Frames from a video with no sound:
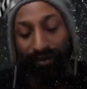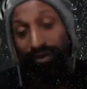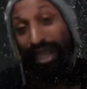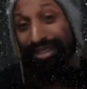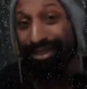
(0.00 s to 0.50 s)

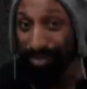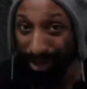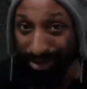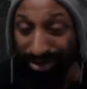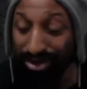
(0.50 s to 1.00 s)
that's
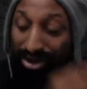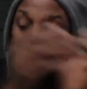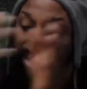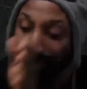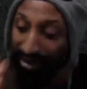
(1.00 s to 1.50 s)
spiritual,
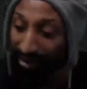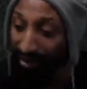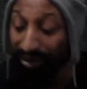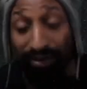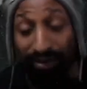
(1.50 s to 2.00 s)

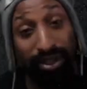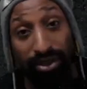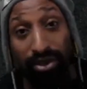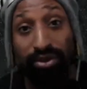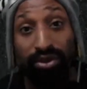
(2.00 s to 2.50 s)

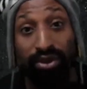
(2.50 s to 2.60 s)
physical.